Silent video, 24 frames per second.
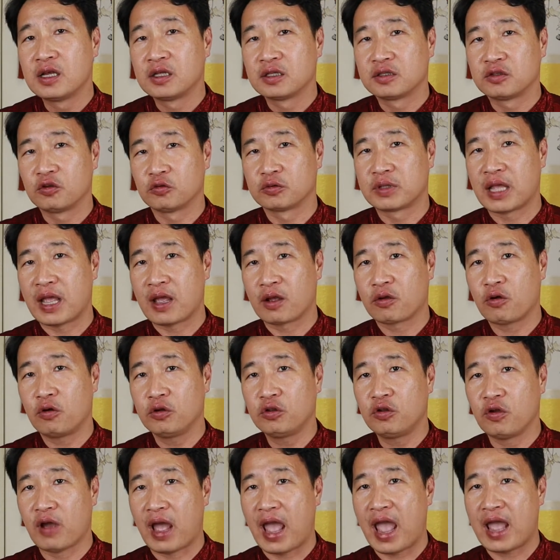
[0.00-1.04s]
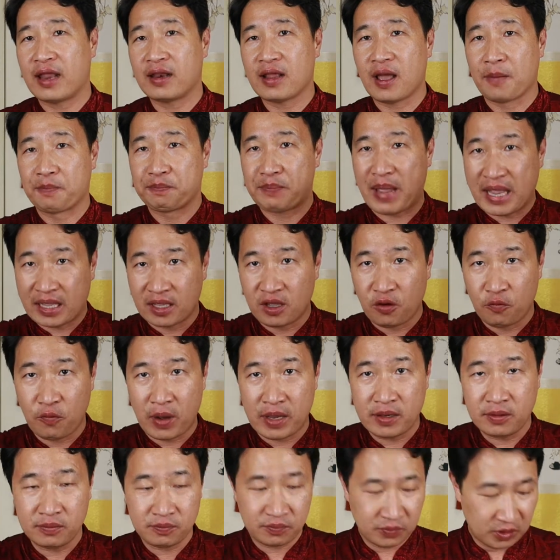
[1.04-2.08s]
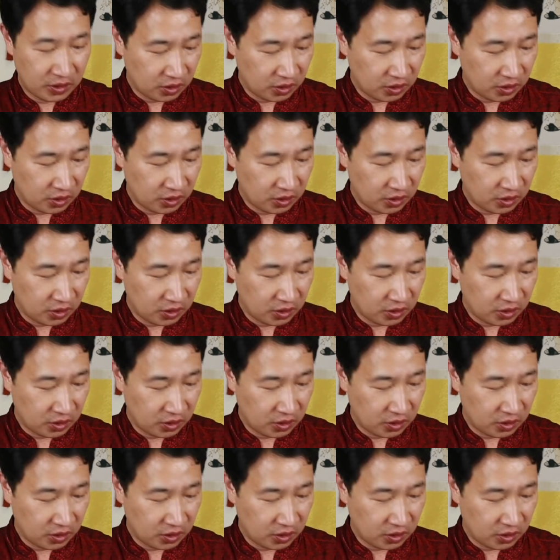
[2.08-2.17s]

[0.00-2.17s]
so they are going to hand a bigger one.